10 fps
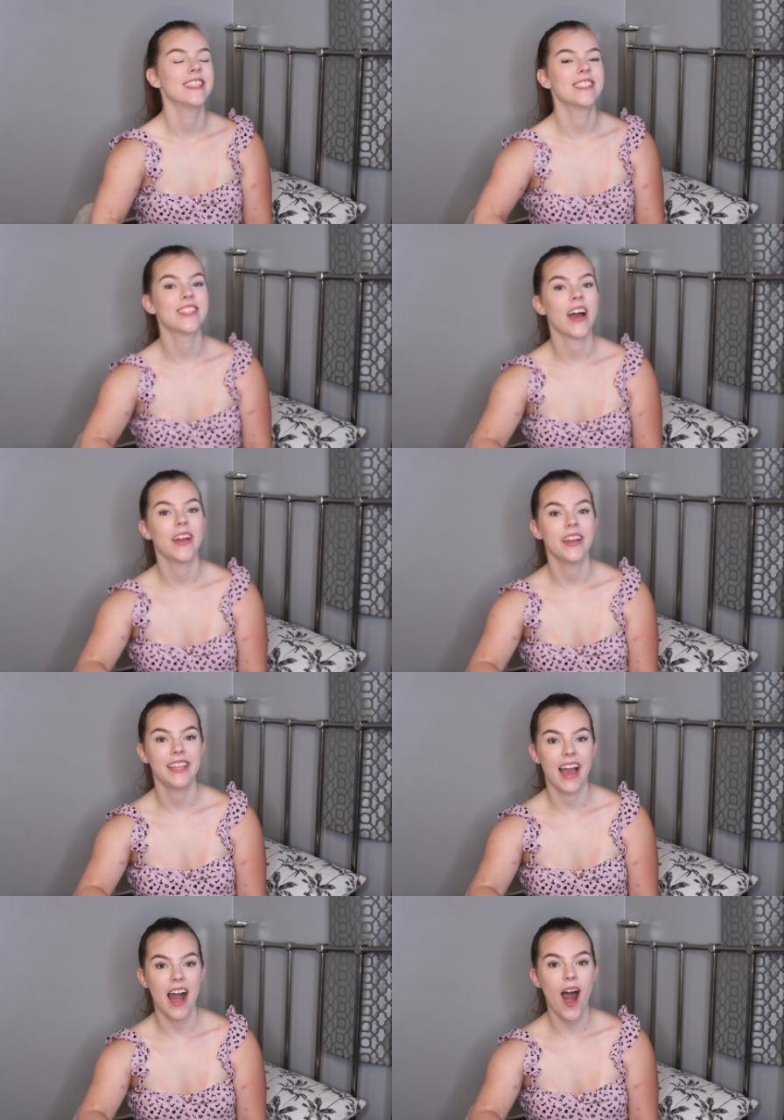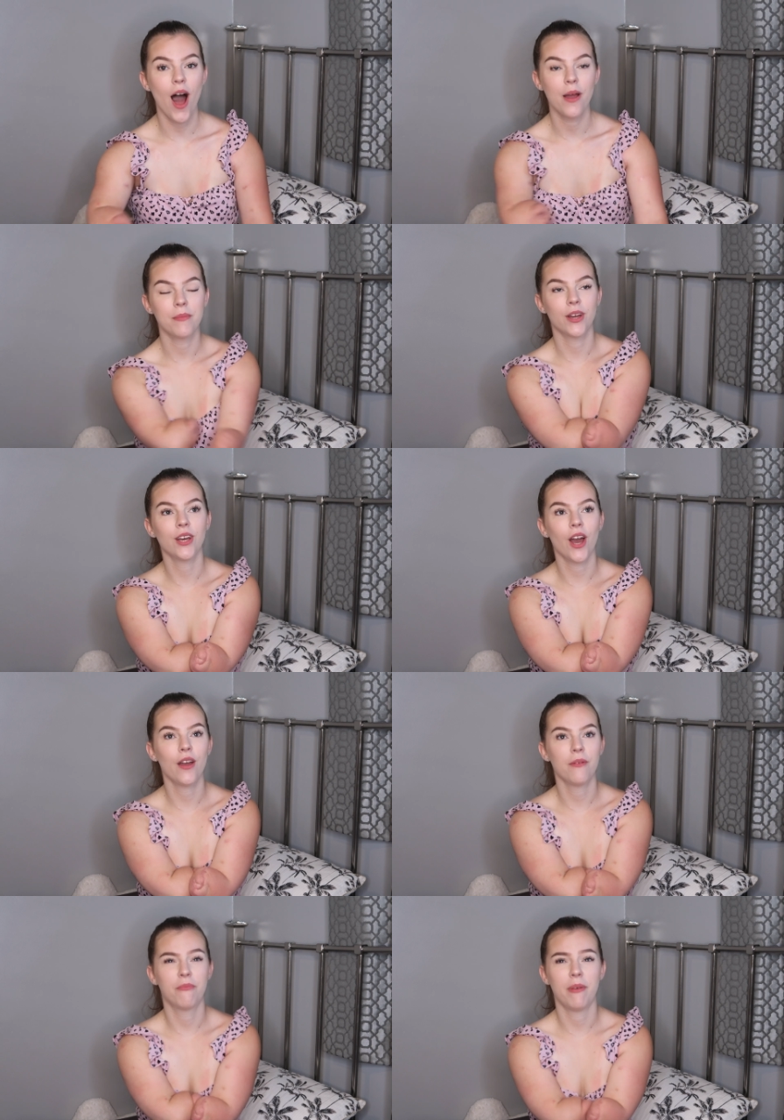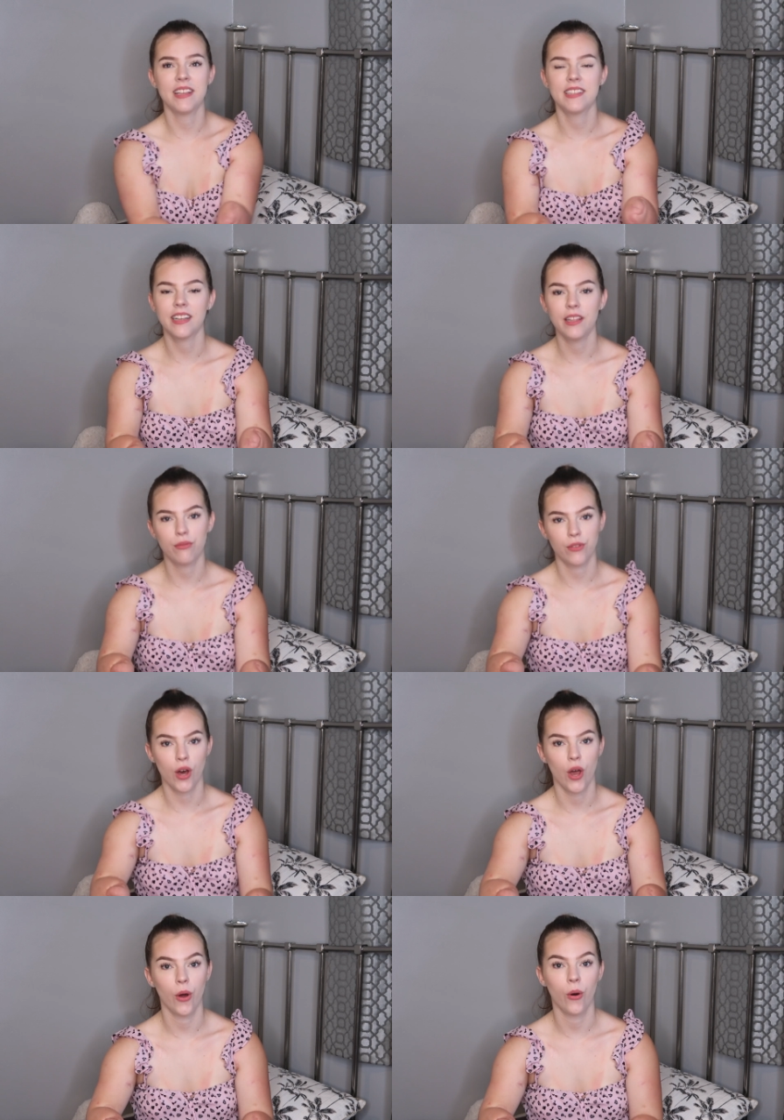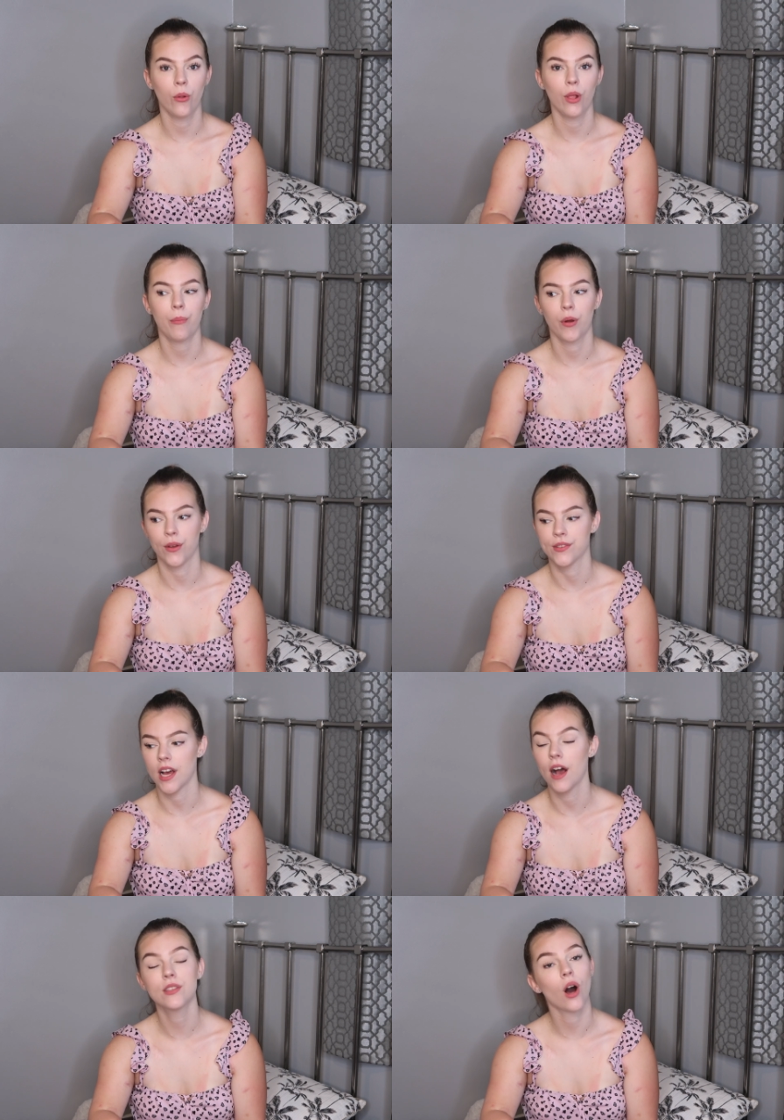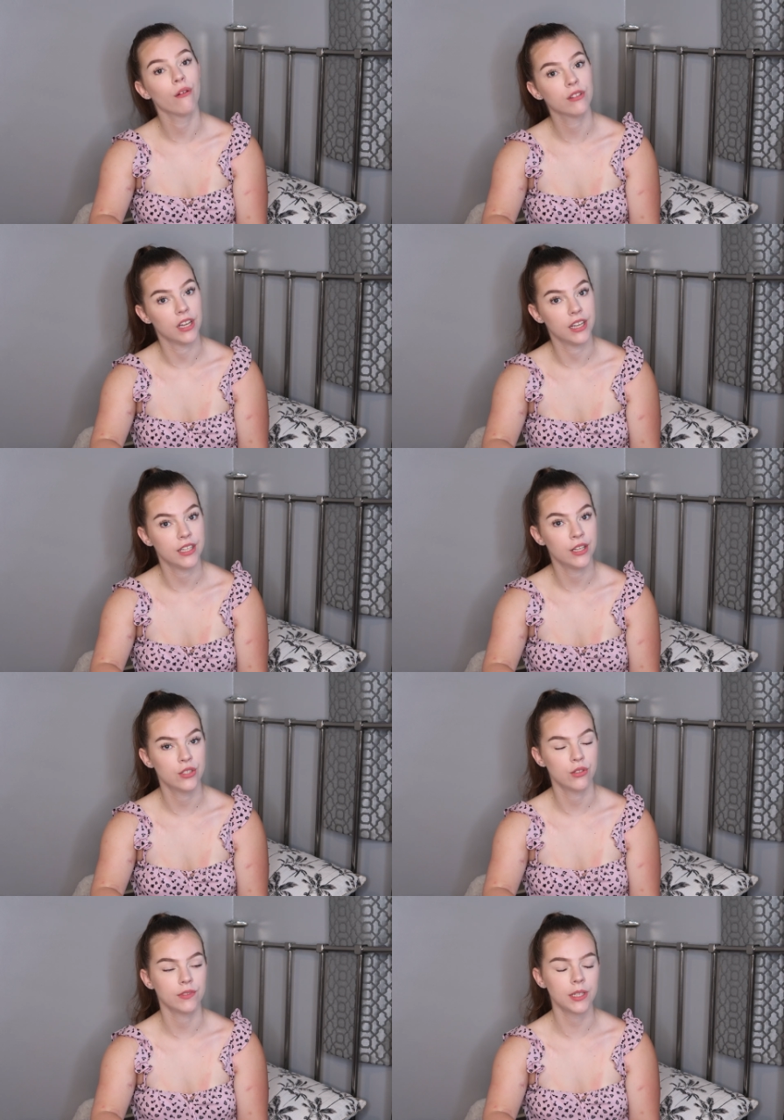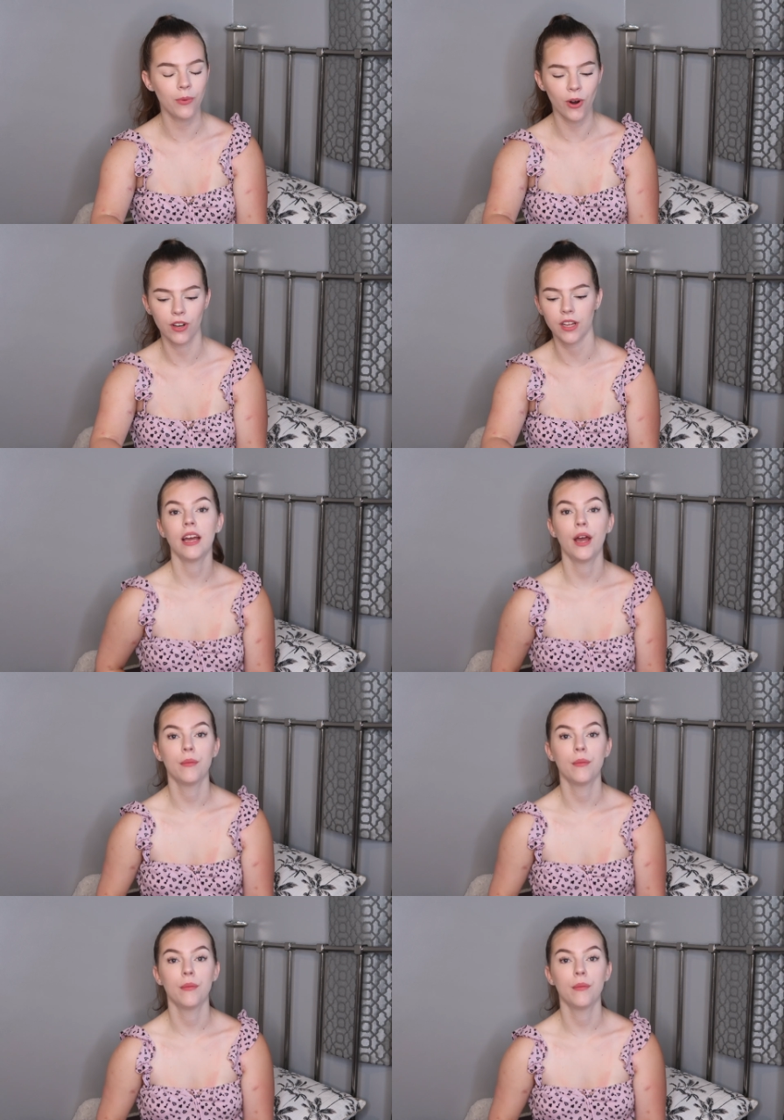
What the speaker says: So yeah, I'm gonna go basically through the whole process of learning to re-walk.